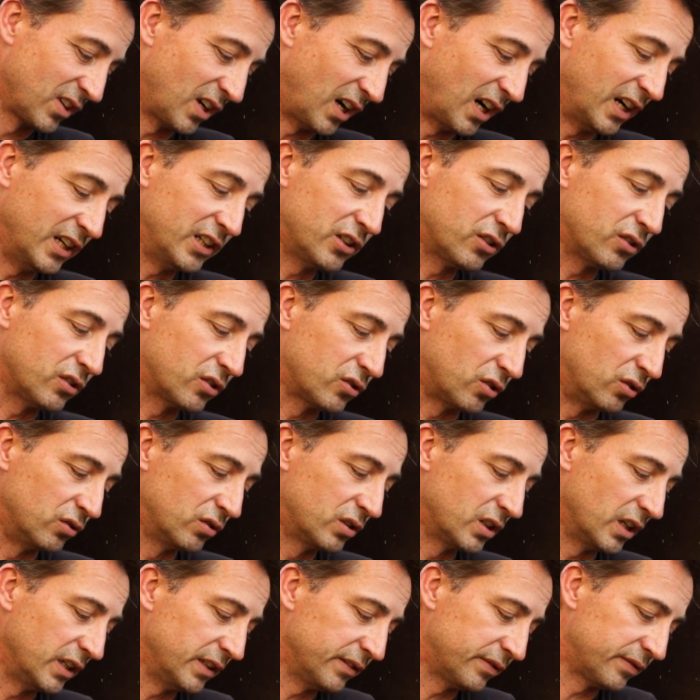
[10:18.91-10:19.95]
either a
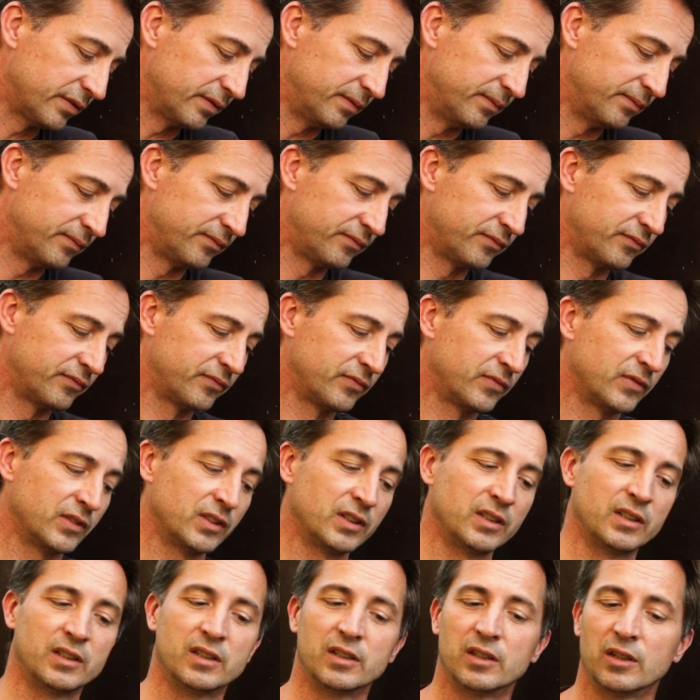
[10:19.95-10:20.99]
concave
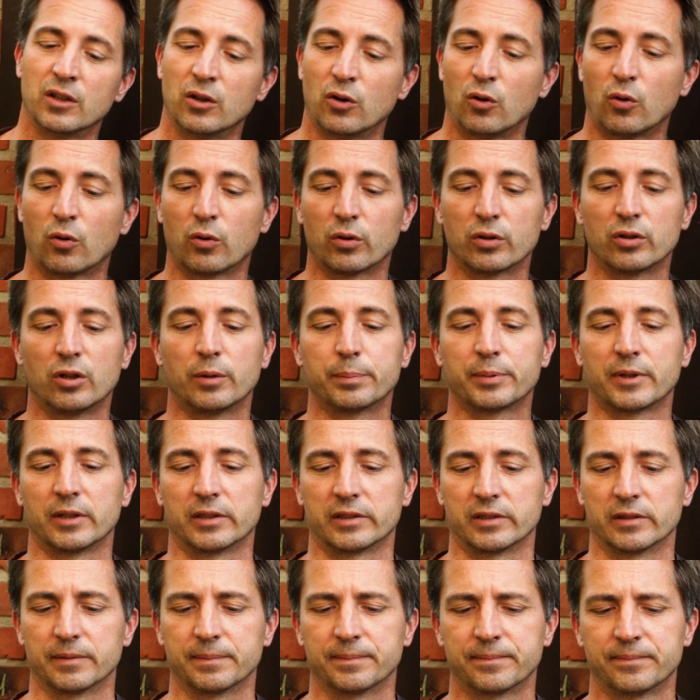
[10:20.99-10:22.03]
or a knob
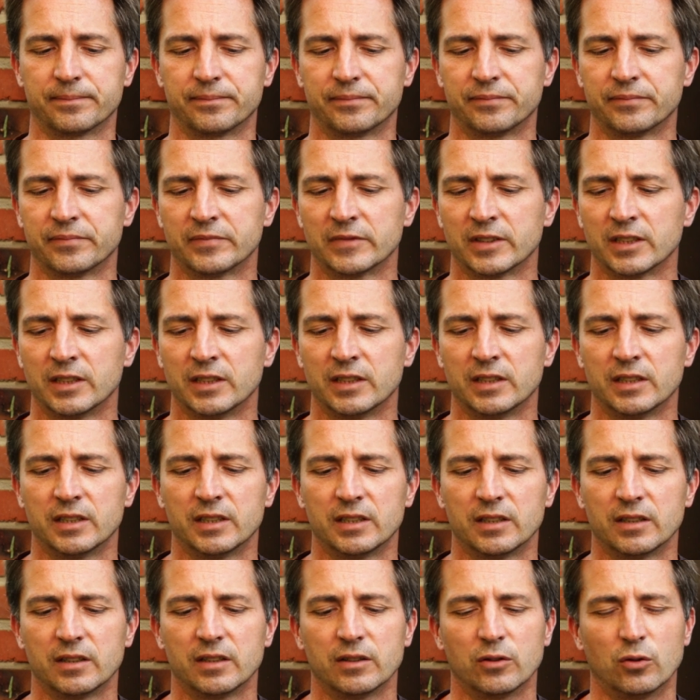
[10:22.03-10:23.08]
cutter.
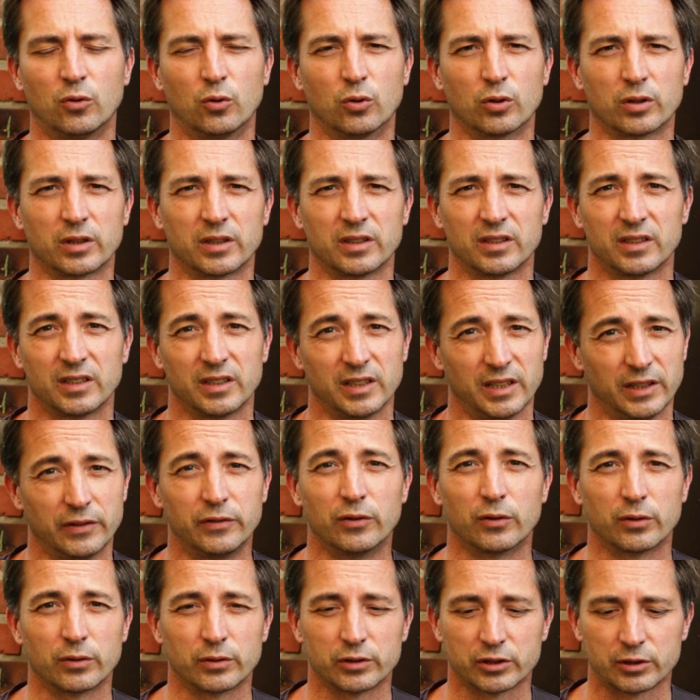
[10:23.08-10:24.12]
Or if
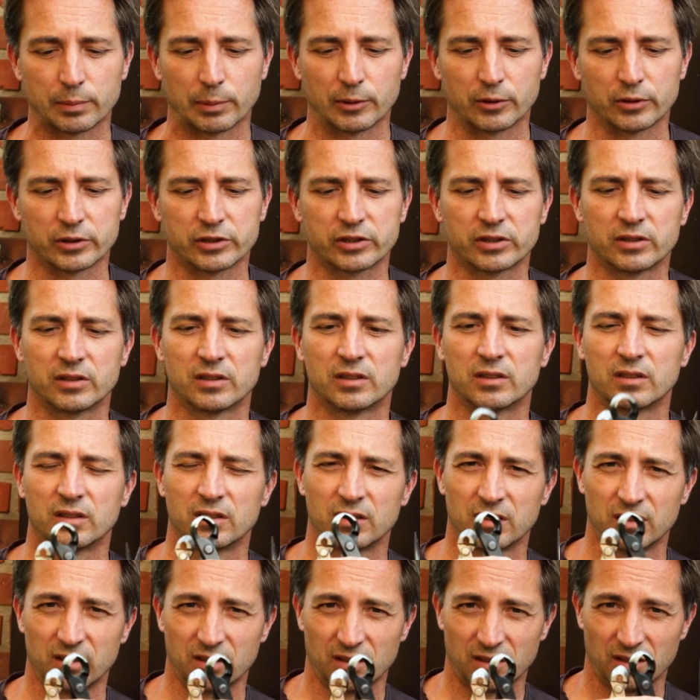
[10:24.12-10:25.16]
you're on a splurge,
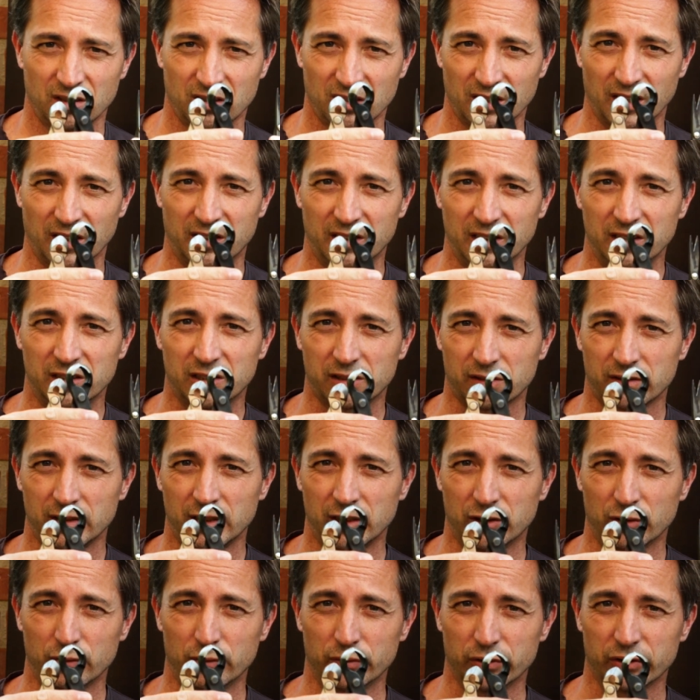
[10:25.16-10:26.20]
get these 3
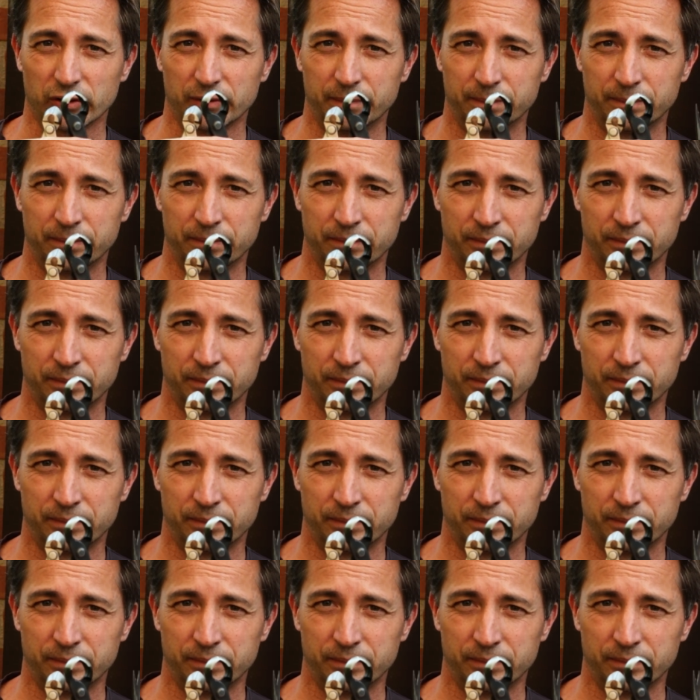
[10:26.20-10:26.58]
tools.